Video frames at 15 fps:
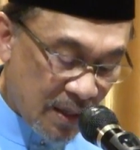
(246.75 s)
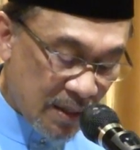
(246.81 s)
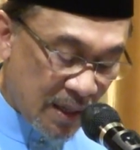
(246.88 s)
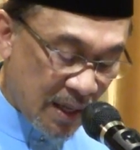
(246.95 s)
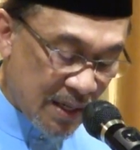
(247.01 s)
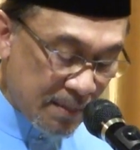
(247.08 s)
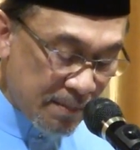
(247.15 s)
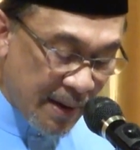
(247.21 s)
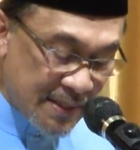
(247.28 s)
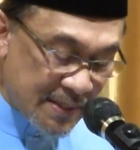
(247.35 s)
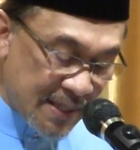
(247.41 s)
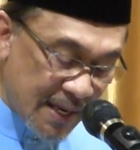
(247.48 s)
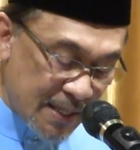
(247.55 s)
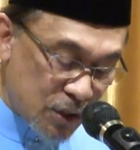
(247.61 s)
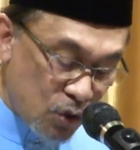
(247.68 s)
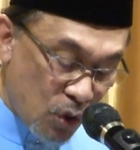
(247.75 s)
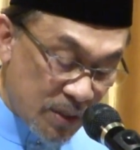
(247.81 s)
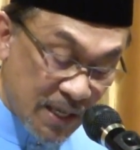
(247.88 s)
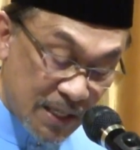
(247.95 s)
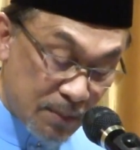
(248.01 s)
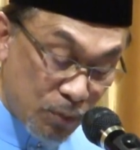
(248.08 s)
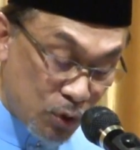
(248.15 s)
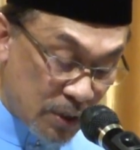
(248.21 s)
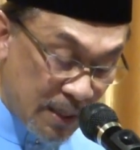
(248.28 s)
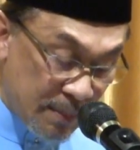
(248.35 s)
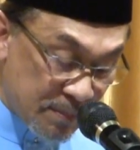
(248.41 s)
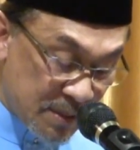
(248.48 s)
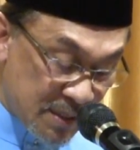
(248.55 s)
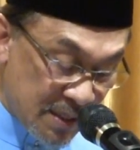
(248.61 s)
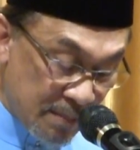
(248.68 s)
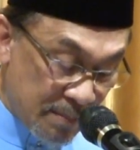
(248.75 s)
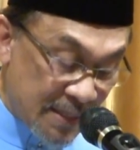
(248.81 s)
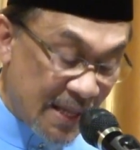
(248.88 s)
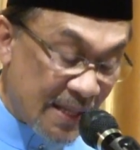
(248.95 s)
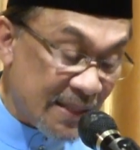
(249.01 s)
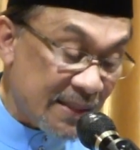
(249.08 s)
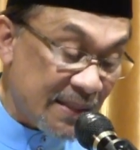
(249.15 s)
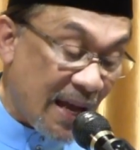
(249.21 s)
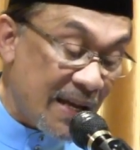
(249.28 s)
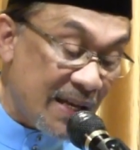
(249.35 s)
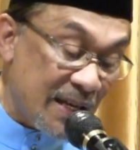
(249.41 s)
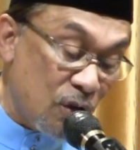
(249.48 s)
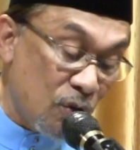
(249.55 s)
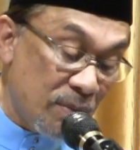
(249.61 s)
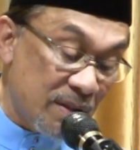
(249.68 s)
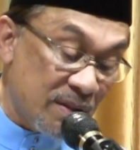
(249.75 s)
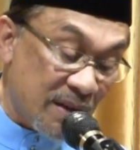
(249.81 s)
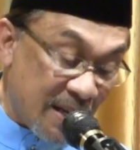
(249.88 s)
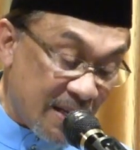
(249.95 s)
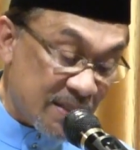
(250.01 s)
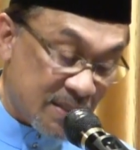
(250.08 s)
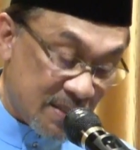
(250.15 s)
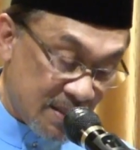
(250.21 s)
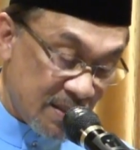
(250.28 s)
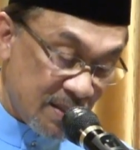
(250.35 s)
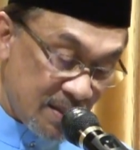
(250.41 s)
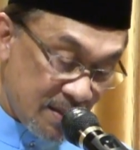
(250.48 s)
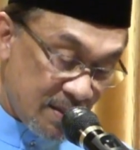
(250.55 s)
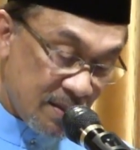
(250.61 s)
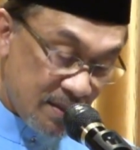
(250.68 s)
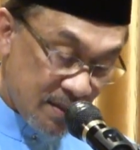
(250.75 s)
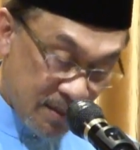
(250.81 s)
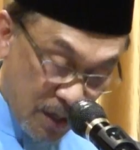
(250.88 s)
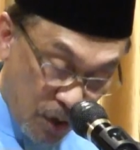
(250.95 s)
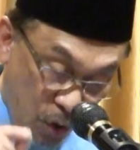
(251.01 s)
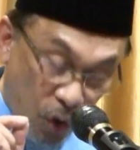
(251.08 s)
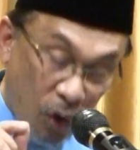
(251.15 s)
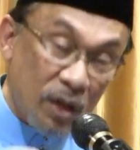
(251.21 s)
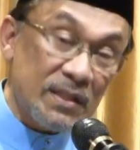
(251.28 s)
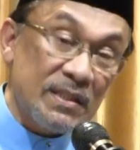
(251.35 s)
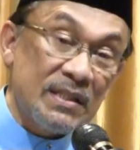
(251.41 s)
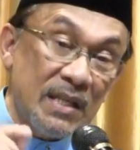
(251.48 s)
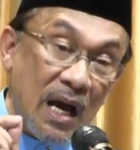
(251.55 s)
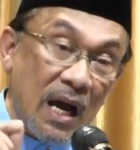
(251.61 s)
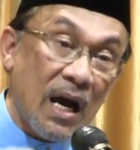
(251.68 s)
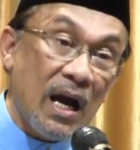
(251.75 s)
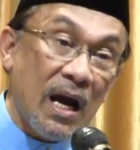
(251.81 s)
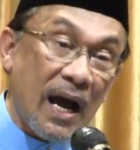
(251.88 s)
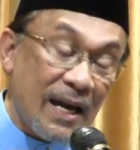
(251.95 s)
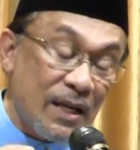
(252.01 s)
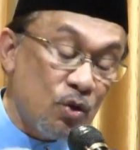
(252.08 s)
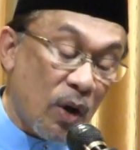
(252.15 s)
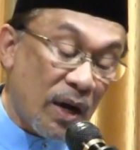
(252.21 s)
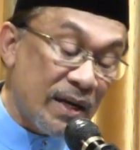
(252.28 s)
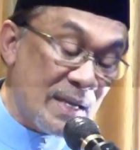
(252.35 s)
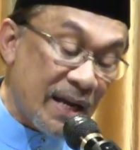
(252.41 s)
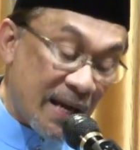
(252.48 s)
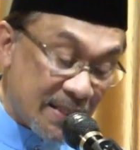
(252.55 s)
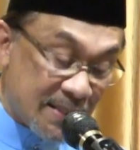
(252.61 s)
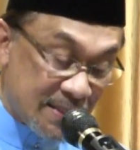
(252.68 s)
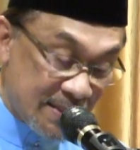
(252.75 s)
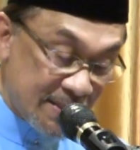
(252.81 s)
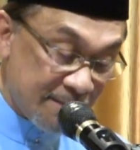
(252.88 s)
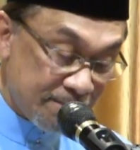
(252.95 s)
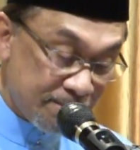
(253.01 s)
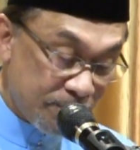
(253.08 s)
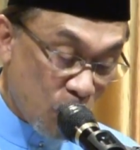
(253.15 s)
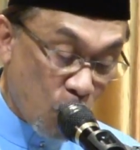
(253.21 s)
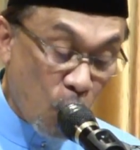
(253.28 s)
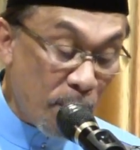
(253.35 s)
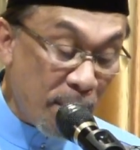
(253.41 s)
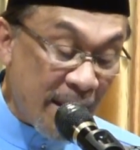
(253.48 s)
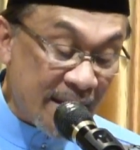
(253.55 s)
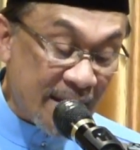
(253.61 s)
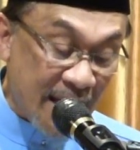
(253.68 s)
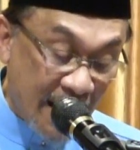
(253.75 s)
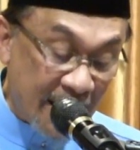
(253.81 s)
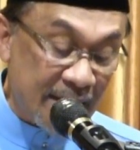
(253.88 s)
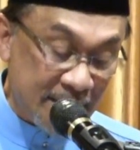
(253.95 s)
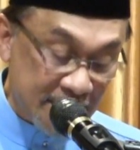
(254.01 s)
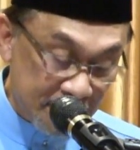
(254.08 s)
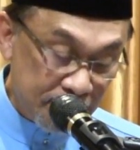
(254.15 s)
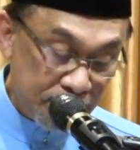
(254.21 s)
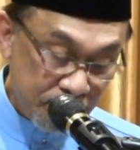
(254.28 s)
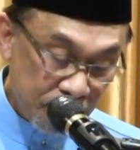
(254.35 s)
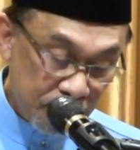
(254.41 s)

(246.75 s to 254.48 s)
Allah reminds us, not just Muslims, but the entire human race. The call is, Ya Ayyuhan Nas, O mankind.